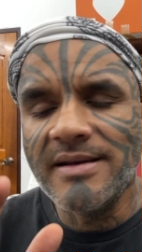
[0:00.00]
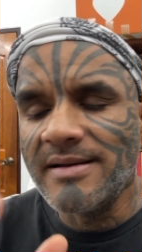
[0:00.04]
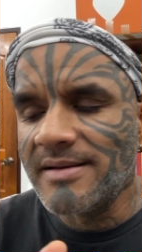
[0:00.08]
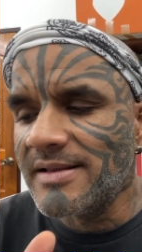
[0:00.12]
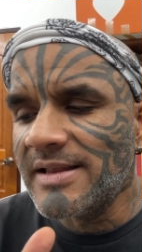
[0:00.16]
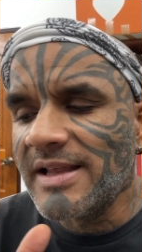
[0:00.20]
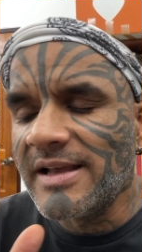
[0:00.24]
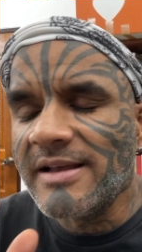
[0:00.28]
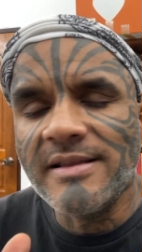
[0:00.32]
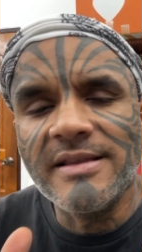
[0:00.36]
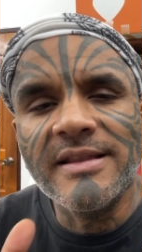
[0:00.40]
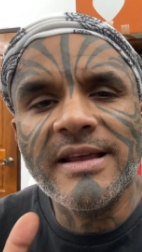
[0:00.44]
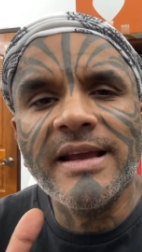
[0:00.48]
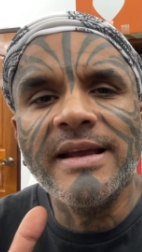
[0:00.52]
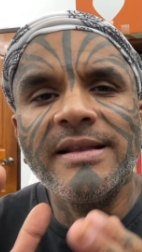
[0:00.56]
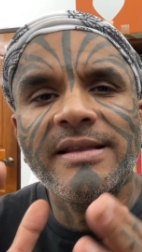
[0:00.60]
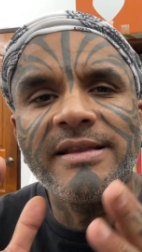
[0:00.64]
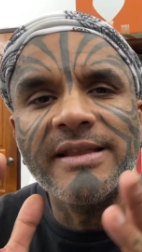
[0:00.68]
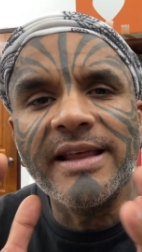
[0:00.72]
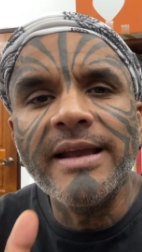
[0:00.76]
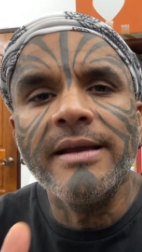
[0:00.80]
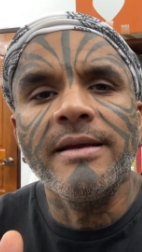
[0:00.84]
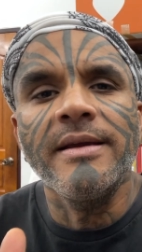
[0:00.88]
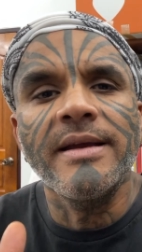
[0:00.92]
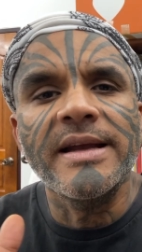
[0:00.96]
they
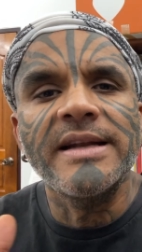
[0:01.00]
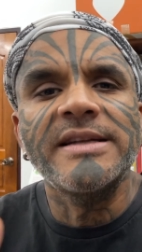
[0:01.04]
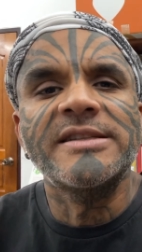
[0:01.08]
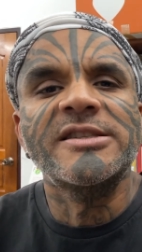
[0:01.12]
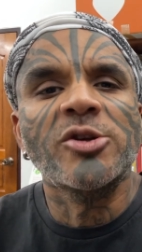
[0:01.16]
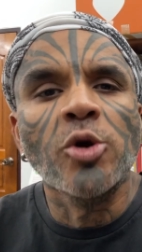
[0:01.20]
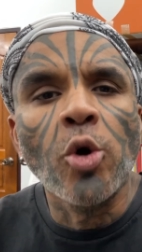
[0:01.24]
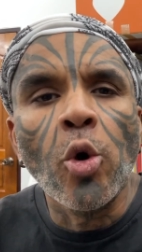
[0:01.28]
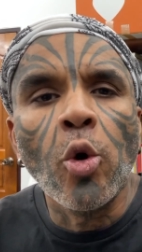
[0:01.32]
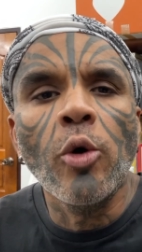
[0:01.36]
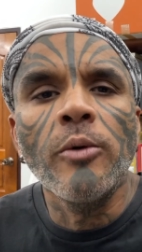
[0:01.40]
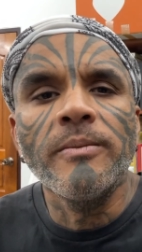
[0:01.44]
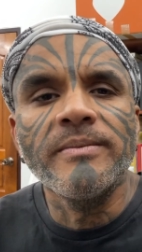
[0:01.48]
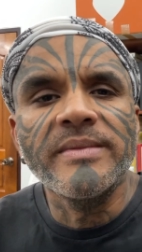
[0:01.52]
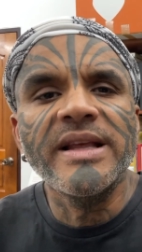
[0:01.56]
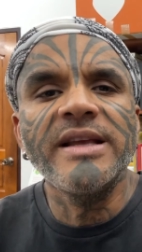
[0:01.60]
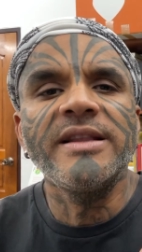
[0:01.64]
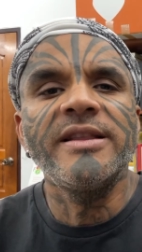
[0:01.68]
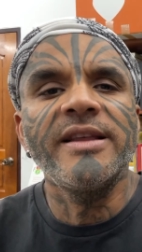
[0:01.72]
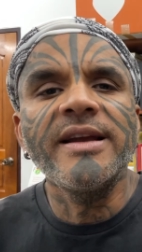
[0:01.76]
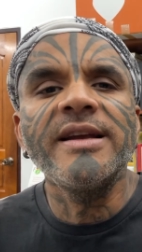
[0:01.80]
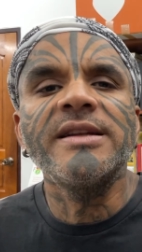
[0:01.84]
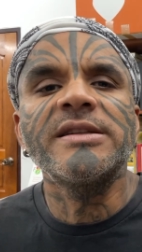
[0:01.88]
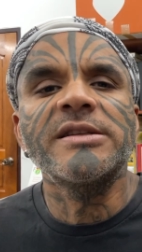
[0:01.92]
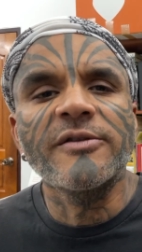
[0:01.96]
think it's home. They
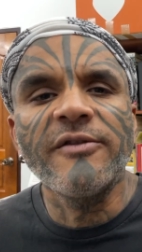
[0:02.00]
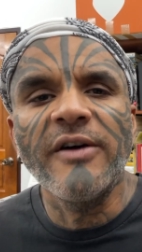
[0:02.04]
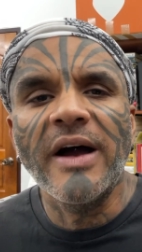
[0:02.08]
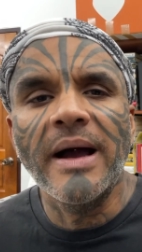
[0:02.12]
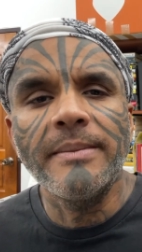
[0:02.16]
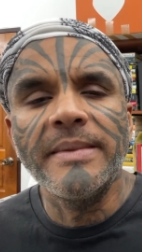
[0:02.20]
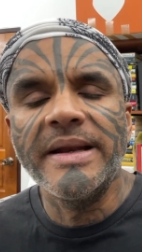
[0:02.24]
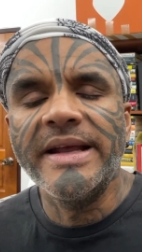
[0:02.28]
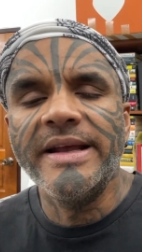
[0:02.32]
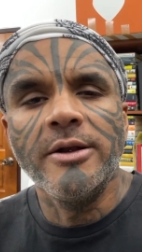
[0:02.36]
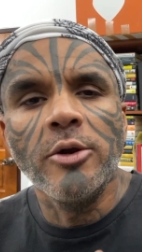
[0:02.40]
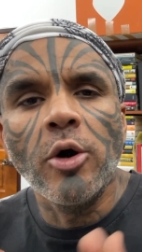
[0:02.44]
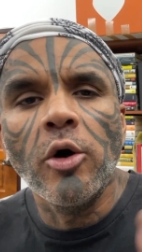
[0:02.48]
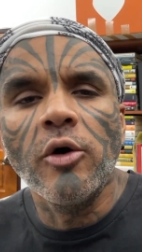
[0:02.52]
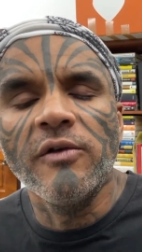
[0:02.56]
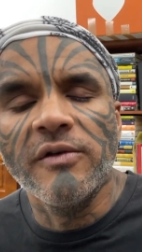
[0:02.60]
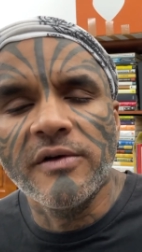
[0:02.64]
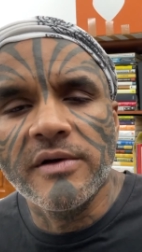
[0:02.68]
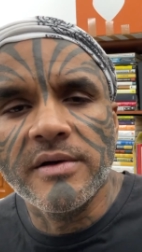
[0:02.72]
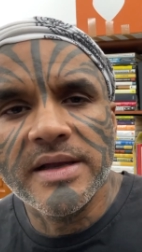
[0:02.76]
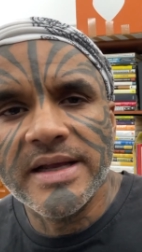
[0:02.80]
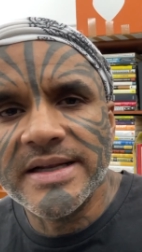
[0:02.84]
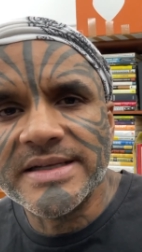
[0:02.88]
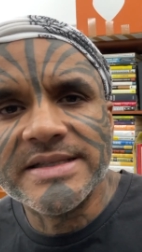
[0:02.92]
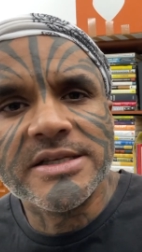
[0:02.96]
think it's family.
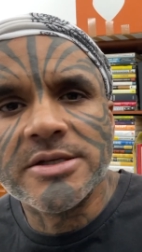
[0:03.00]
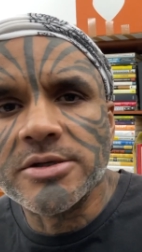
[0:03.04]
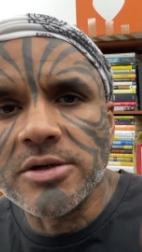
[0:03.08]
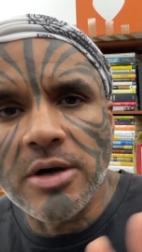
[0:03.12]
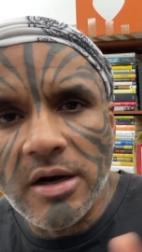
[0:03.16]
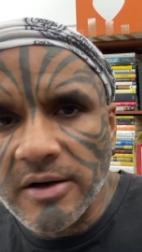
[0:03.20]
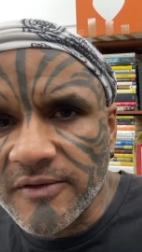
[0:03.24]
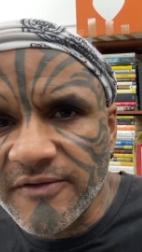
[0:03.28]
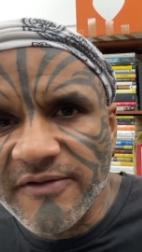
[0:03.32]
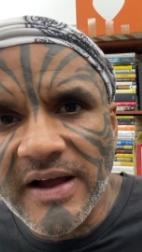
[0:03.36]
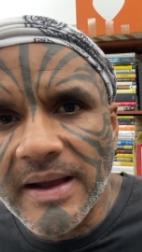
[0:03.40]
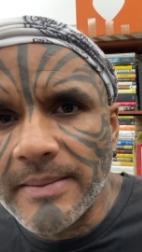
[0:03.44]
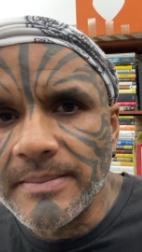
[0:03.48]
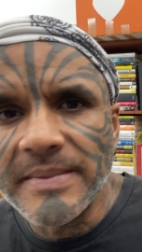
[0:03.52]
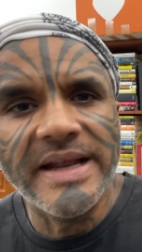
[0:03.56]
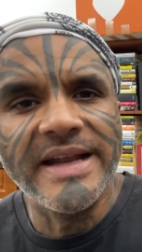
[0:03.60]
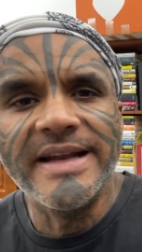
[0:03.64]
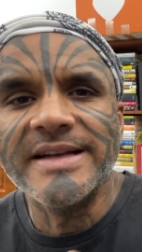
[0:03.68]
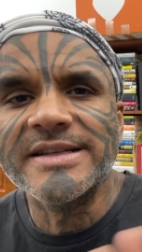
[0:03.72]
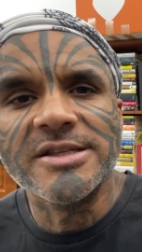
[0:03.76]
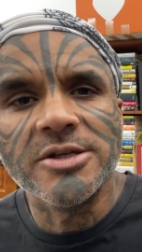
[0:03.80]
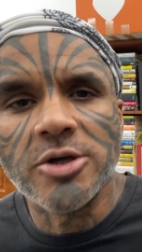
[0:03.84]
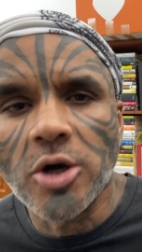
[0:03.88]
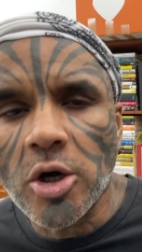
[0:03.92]
No, it's not family. It's